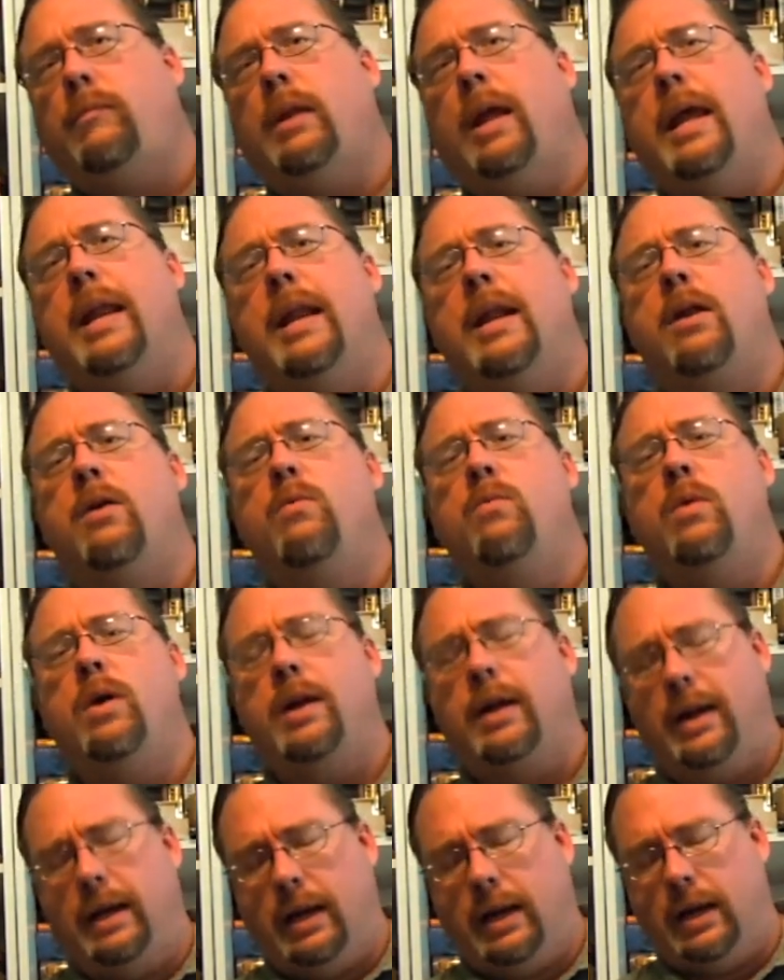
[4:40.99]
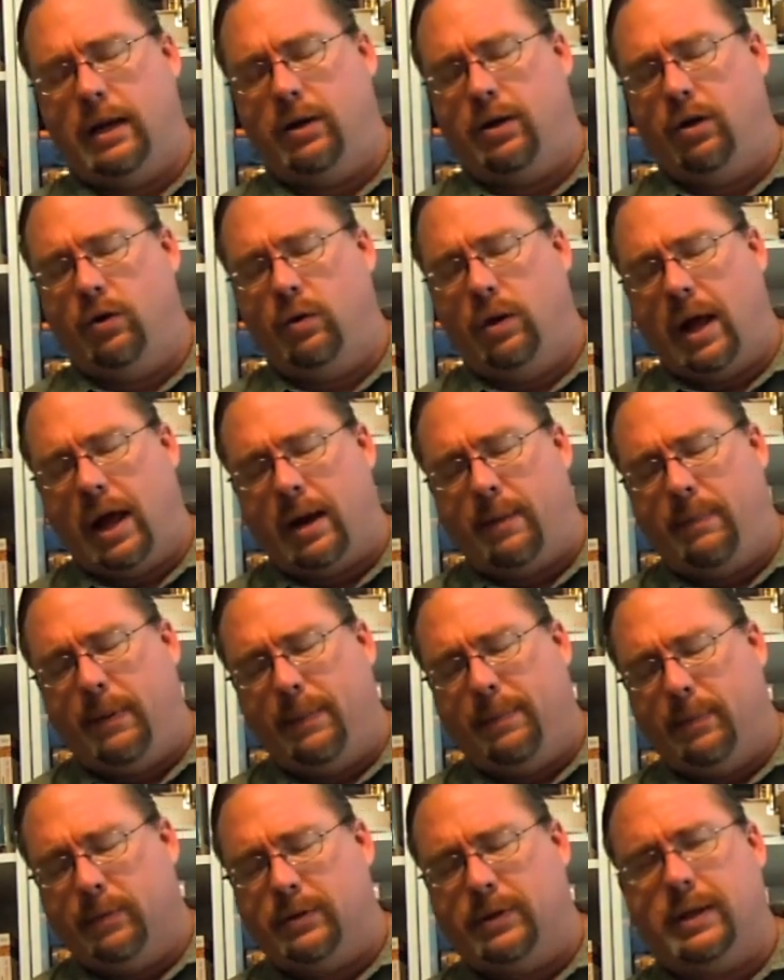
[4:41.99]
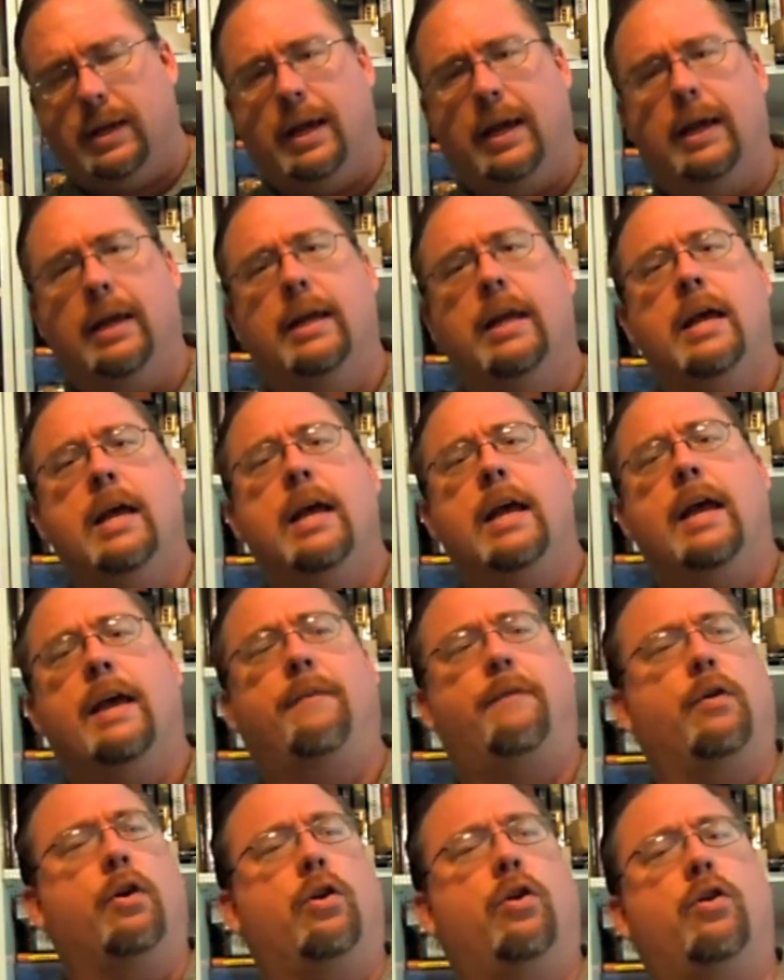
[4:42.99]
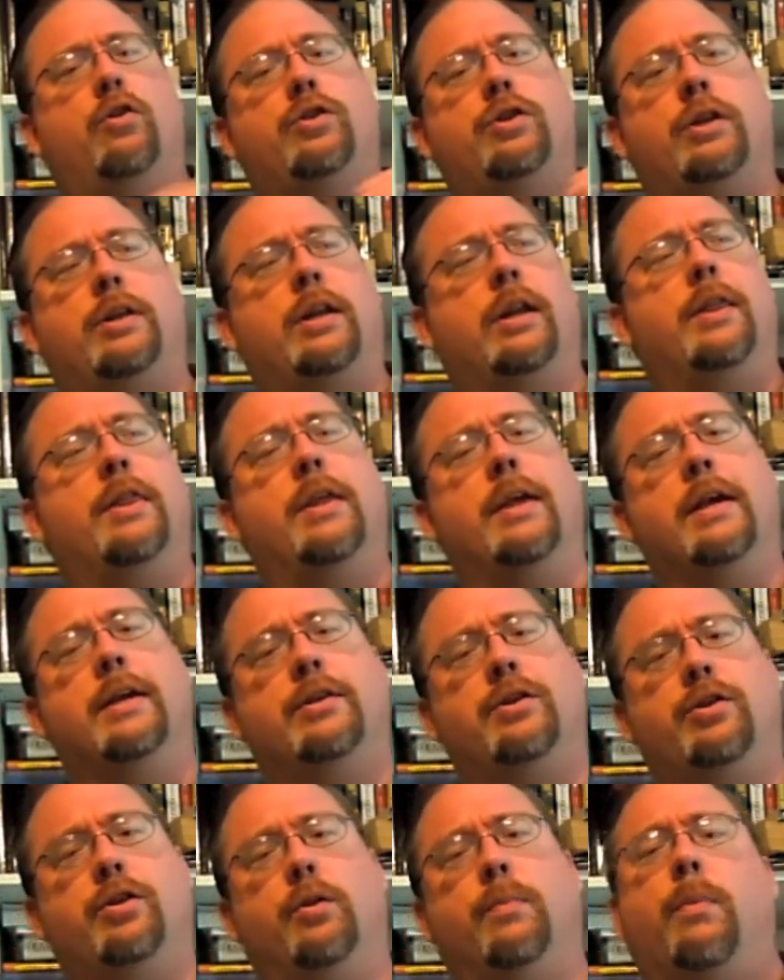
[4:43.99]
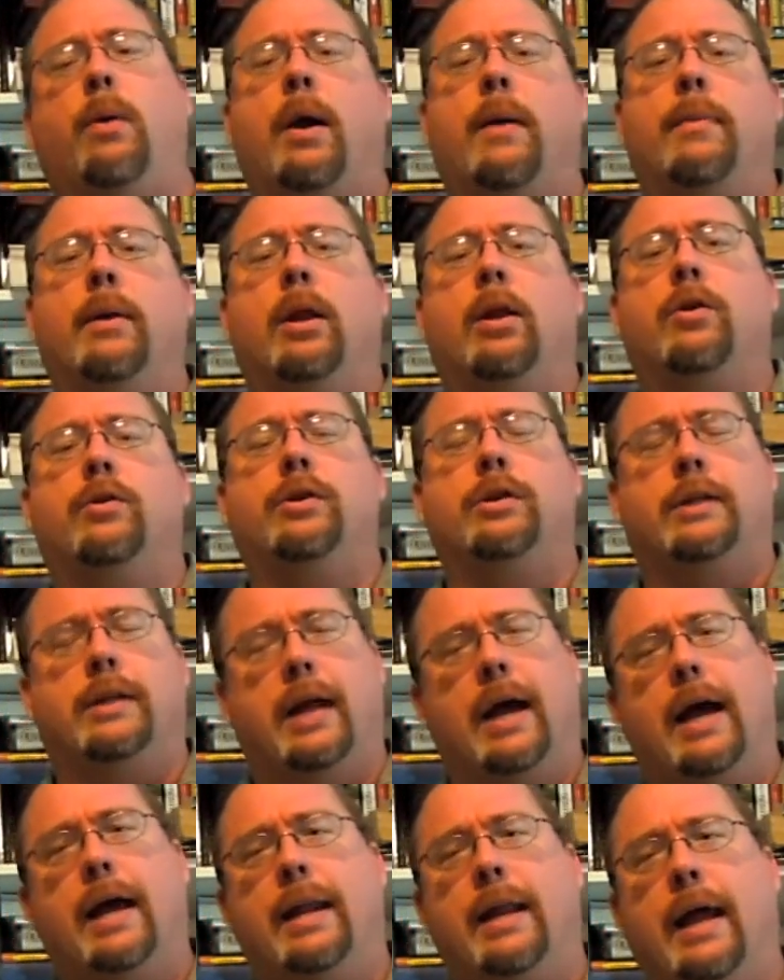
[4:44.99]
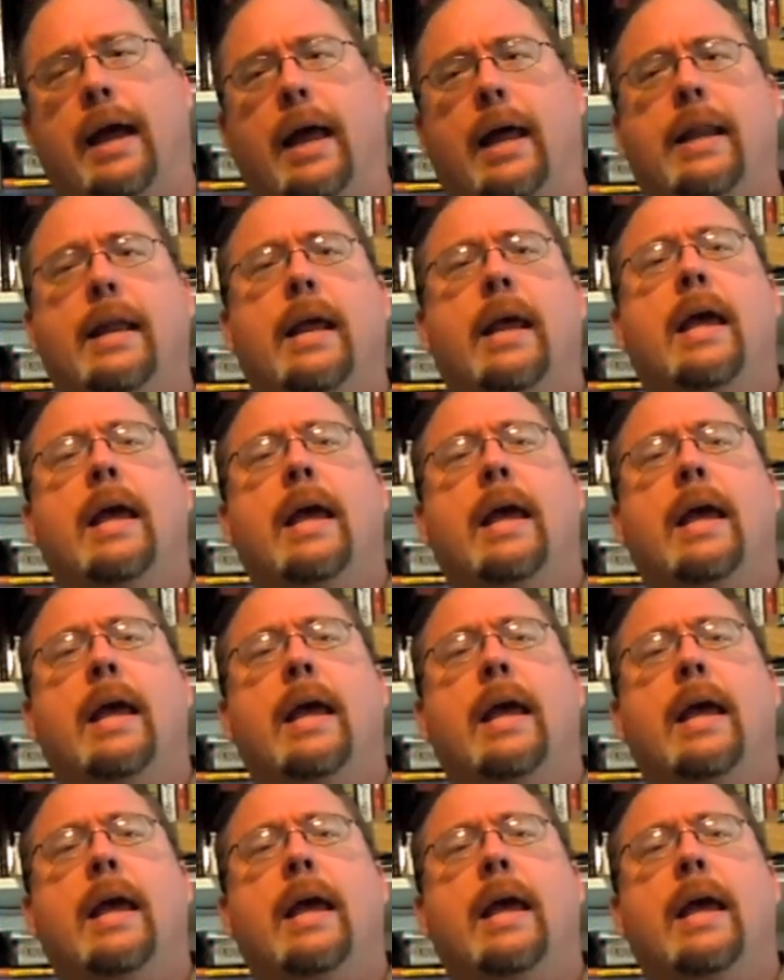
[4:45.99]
And I don't want to get into, a lot of people say, if you're allergic to this, you're probably allergic to iodide.